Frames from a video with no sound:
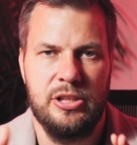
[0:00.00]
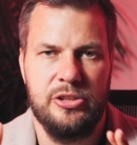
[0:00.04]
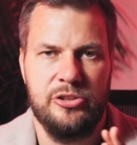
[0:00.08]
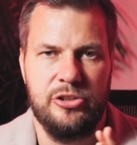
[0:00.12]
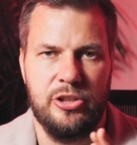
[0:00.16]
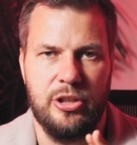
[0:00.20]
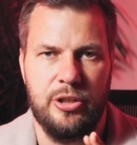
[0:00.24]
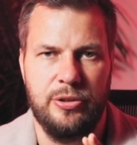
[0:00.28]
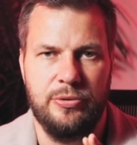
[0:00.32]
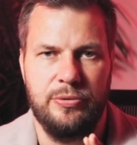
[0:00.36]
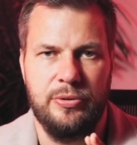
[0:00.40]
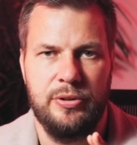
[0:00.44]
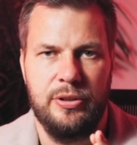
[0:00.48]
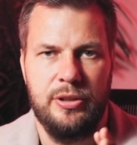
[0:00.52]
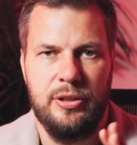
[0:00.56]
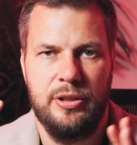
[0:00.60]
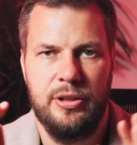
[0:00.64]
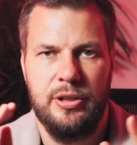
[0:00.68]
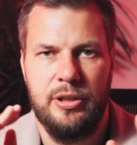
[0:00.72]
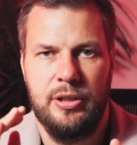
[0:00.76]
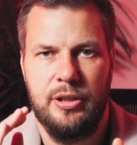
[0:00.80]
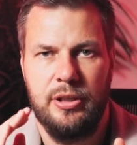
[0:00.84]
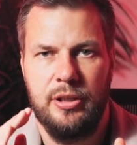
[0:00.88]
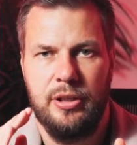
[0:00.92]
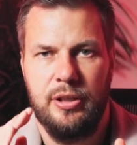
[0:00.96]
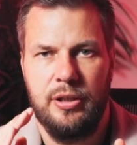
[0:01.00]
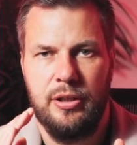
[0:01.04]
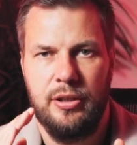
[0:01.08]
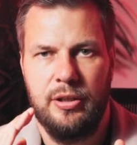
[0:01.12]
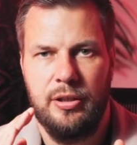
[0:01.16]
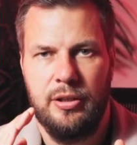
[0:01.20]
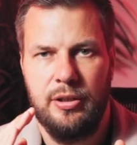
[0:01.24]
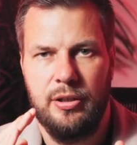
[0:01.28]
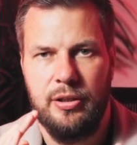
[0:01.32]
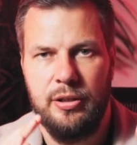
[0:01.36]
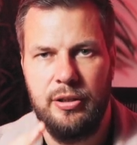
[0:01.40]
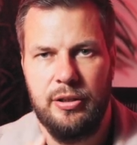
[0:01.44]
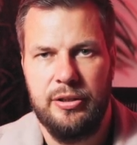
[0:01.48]
So
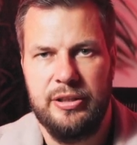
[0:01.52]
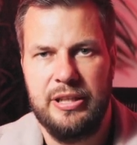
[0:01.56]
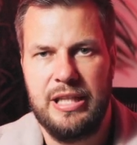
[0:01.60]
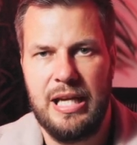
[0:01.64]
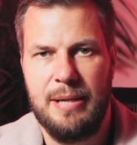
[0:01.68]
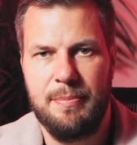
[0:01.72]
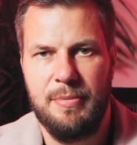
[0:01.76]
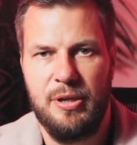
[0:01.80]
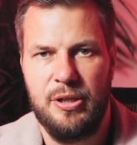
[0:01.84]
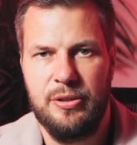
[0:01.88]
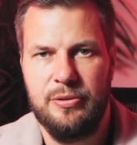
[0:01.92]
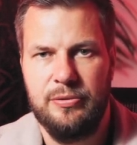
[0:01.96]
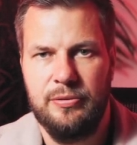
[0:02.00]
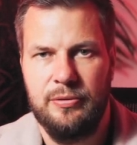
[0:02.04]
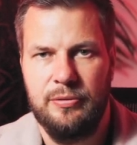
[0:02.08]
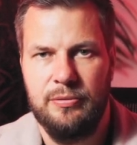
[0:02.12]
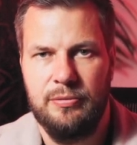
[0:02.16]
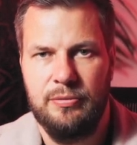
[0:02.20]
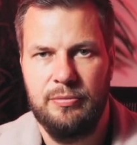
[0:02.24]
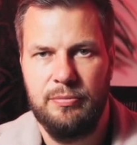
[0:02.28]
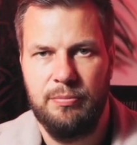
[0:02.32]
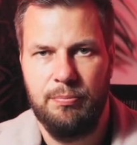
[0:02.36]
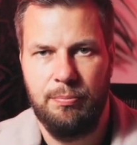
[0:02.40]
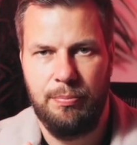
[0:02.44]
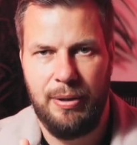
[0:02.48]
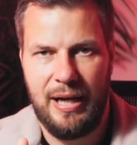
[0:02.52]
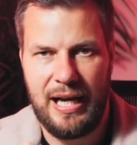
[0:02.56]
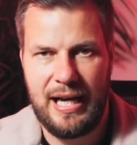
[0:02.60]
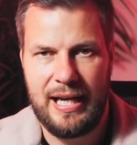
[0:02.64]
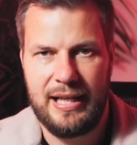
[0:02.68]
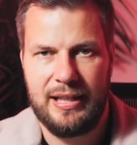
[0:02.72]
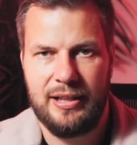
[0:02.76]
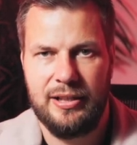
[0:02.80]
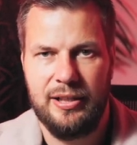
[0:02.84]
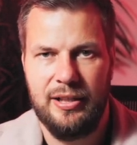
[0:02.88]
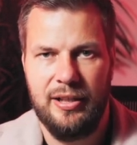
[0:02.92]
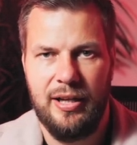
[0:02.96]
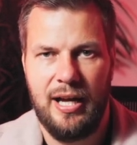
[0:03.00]
demo,
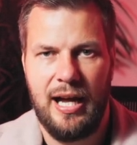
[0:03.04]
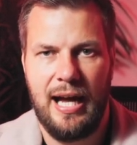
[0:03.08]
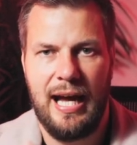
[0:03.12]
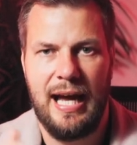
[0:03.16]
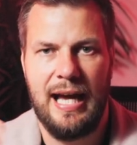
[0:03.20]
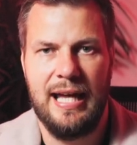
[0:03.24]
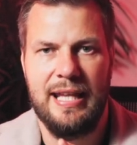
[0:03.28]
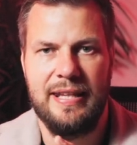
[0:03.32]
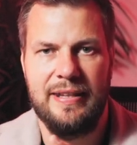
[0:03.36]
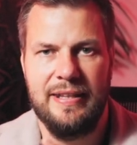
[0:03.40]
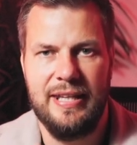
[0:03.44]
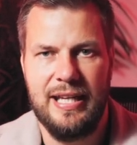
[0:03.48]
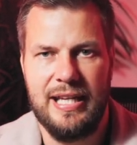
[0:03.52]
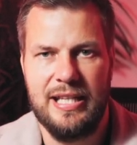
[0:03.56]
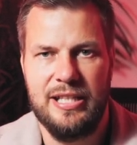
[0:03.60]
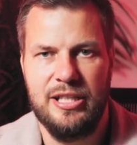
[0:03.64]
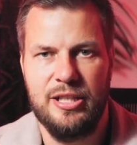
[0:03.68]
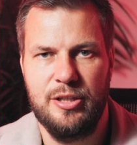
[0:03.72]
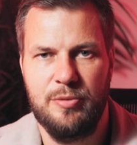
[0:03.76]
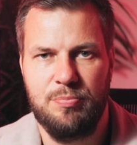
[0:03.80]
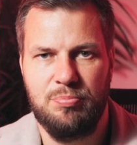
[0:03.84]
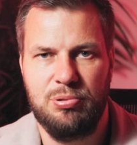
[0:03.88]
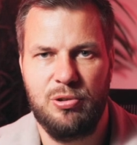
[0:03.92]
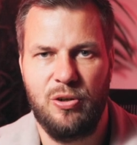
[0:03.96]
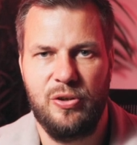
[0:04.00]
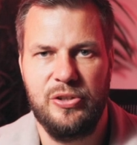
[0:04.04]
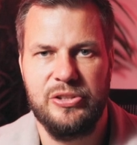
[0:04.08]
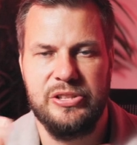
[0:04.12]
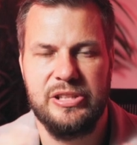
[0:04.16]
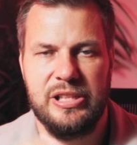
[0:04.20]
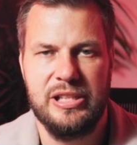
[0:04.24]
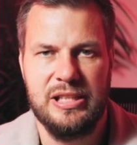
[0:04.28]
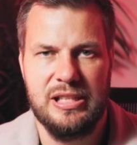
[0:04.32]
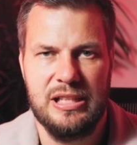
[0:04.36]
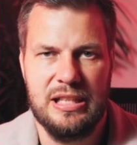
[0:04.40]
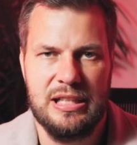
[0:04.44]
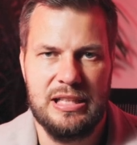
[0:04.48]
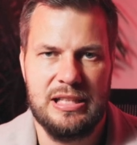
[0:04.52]
pack, and then your
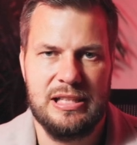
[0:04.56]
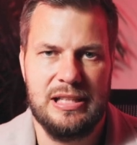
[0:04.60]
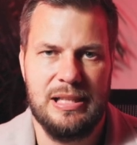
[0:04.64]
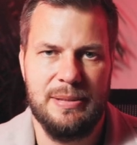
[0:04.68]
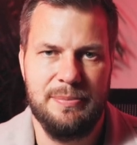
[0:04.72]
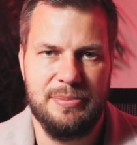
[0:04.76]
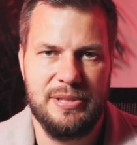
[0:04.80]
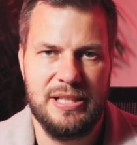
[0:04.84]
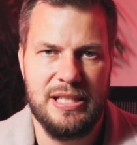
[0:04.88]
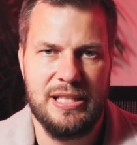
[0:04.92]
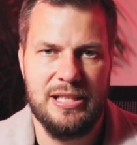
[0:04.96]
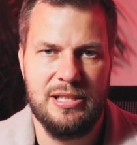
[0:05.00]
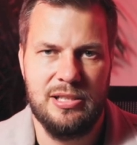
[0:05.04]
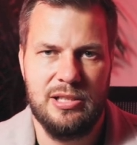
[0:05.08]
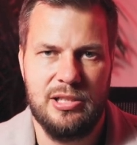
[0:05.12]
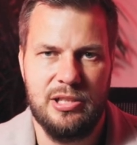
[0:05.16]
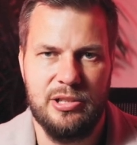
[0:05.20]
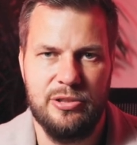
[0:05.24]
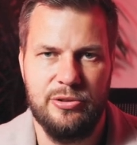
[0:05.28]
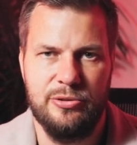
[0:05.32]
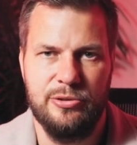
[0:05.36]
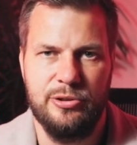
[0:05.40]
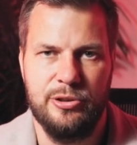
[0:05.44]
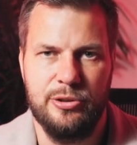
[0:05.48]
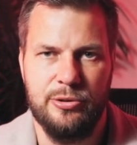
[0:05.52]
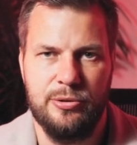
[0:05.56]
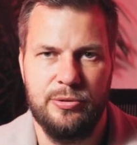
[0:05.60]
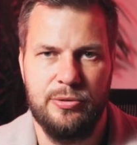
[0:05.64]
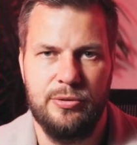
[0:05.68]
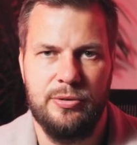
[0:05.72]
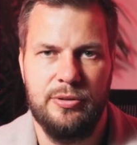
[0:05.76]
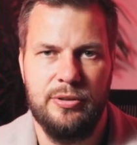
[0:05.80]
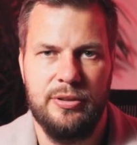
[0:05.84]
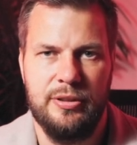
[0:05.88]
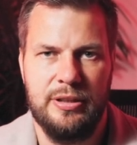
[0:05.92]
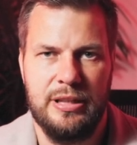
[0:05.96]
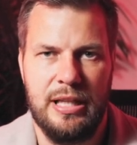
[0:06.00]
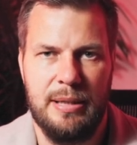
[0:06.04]
pricing slips into your
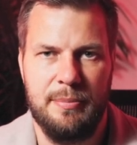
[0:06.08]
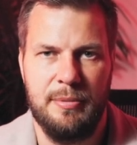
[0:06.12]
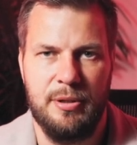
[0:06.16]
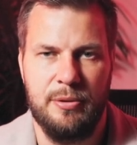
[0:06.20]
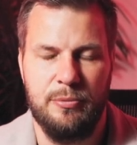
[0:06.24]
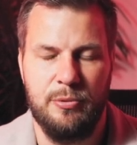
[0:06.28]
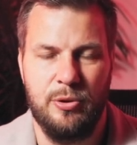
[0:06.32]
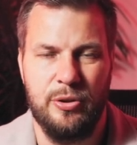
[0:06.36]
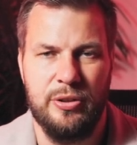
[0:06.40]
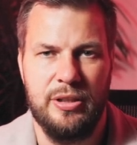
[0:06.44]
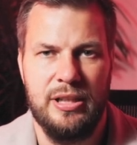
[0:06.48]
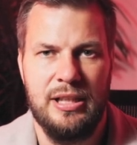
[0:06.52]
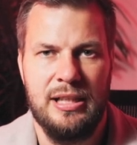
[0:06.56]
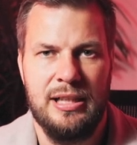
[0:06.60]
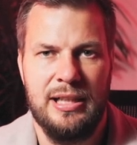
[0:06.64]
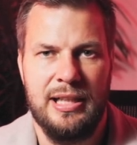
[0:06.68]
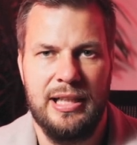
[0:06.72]
demo one.